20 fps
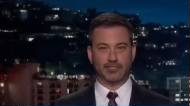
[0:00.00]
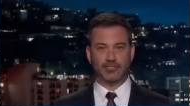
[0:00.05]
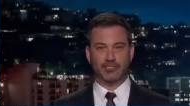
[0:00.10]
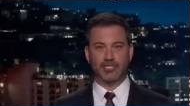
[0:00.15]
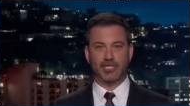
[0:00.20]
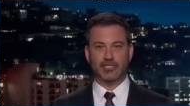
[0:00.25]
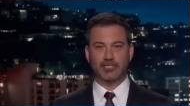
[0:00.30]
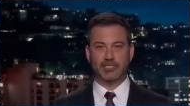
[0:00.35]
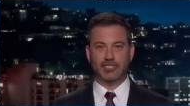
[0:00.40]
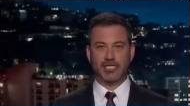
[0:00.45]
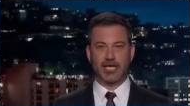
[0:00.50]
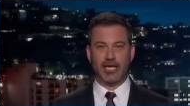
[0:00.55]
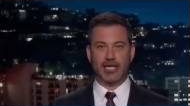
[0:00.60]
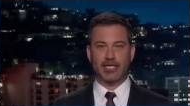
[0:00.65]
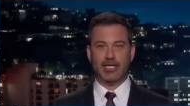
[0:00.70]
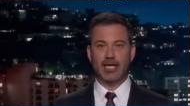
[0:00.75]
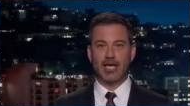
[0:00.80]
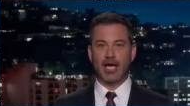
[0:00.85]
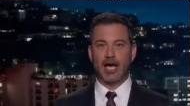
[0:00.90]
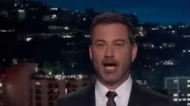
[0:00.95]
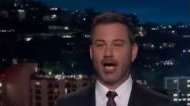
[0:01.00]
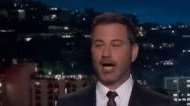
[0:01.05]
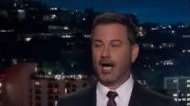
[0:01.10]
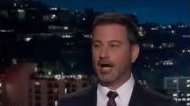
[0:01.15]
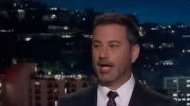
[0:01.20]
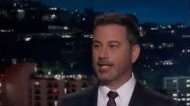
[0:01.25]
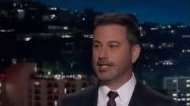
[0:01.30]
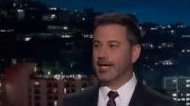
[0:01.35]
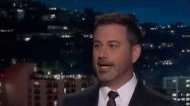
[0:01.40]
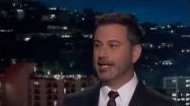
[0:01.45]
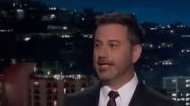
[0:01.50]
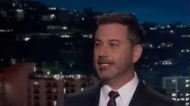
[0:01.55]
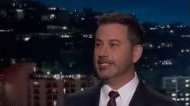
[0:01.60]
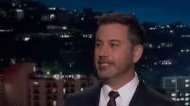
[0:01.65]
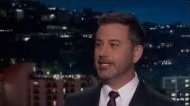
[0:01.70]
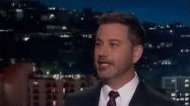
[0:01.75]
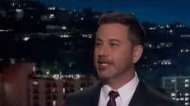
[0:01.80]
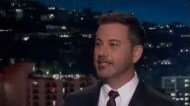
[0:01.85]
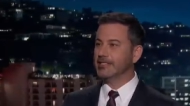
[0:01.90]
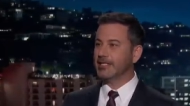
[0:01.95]
The judge said
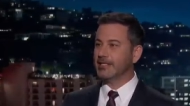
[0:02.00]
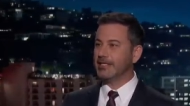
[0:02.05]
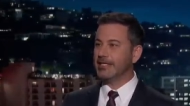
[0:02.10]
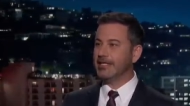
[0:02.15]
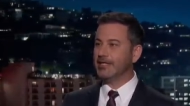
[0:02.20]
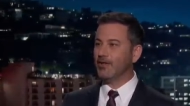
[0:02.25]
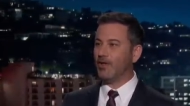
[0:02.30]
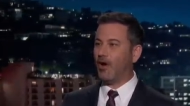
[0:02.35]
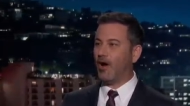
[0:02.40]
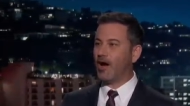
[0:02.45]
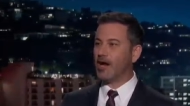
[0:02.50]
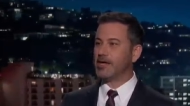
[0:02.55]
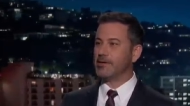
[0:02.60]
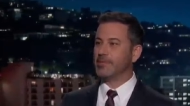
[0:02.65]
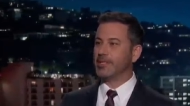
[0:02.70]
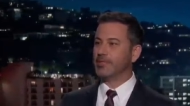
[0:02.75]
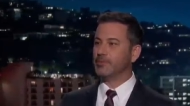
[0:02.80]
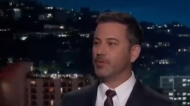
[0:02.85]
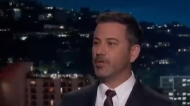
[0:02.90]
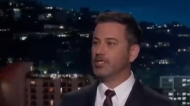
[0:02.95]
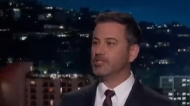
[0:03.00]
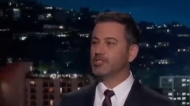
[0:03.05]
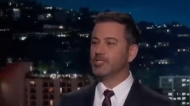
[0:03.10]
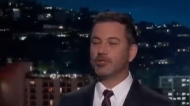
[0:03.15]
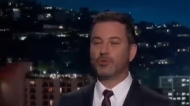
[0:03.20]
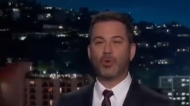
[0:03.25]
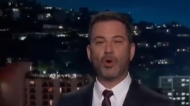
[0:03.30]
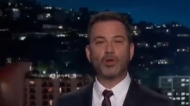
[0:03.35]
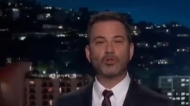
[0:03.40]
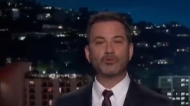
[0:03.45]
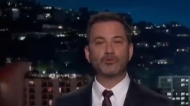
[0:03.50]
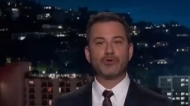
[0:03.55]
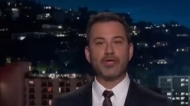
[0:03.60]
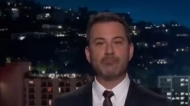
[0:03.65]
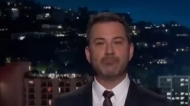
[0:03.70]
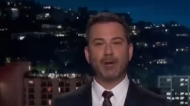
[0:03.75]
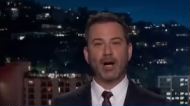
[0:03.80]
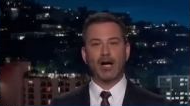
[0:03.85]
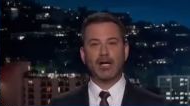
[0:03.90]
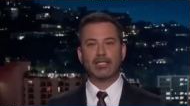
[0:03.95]
that the legal argument was, quote,
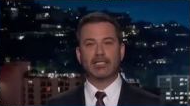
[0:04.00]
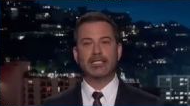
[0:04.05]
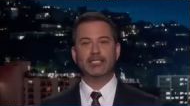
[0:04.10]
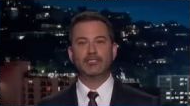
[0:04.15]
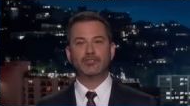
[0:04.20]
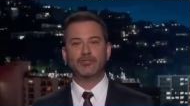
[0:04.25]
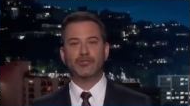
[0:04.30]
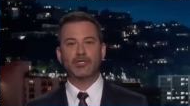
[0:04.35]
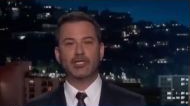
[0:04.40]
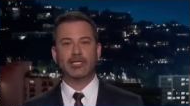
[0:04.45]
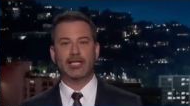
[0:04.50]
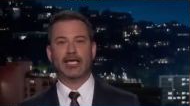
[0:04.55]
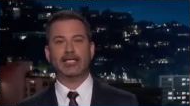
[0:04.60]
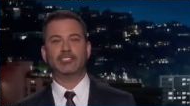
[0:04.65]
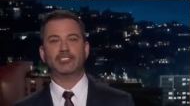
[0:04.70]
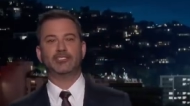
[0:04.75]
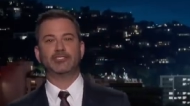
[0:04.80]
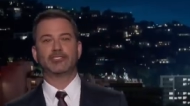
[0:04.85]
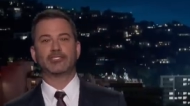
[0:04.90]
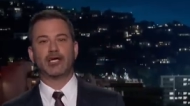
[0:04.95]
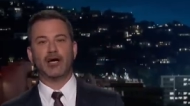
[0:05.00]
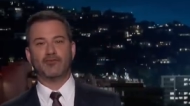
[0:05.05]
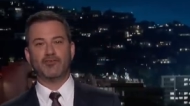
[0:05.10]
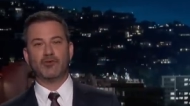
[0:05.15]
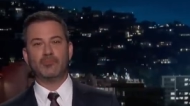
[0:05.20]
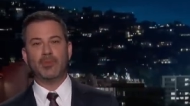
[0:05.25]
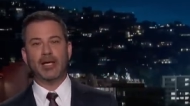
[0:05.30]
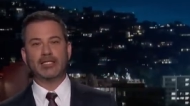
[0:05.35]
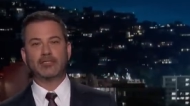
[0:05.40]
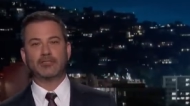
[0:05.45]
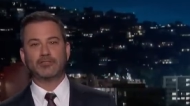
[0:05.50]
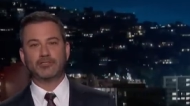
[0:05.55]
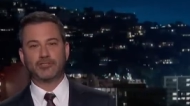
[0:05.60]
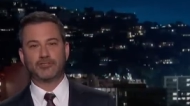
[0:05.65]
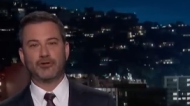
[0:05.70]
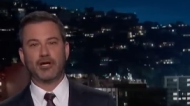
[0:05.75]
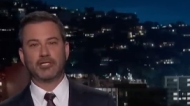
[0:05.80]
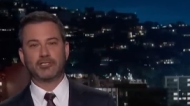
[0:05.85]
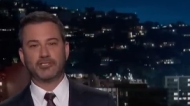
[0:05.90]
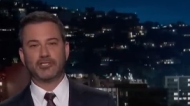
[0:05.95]
repugnant to the nation's governmental
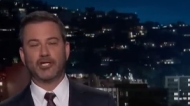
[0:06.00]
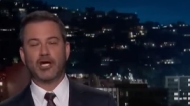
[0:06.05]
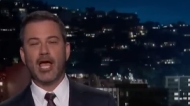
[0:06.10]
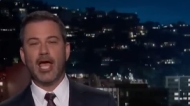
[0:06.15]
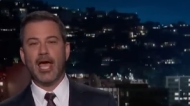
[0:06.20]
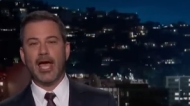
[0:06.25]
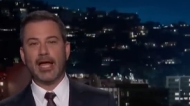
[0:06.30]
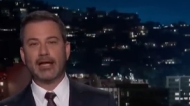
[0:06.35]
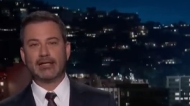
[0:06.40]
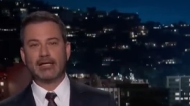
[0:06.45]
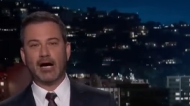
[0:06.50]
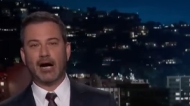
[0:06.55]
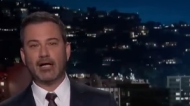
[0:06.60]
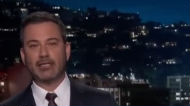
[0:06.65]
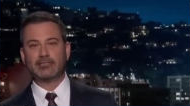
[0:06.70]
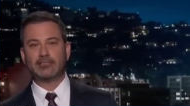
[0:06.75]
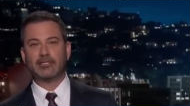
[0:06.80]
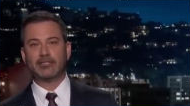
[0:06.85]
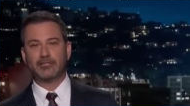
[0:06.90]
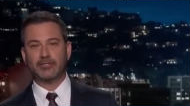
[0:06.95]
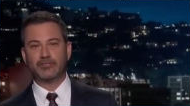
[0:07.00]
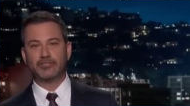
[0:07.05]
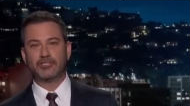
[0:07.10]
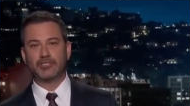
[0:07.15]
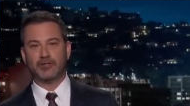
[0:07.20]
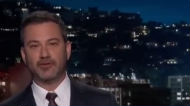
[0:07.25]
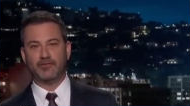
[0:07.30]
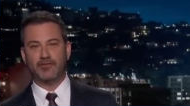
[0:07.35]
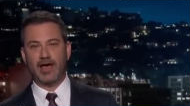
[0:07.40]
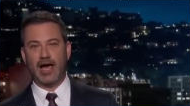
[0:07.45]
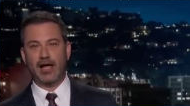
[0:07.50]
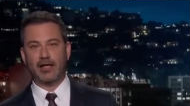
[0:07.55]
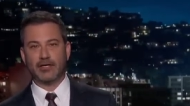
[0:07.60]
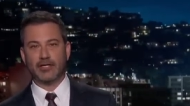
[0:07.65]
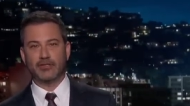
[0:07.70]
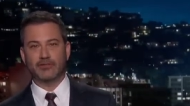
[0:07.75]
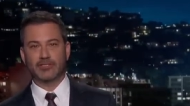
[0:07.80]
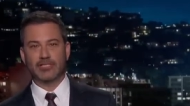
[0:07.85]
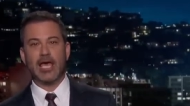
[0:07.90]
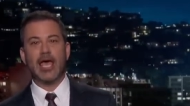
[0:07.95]
structure and constitutional
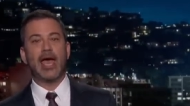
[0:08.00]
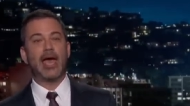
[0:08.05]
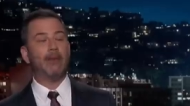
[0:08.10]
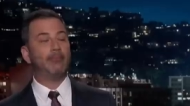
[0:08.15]
values.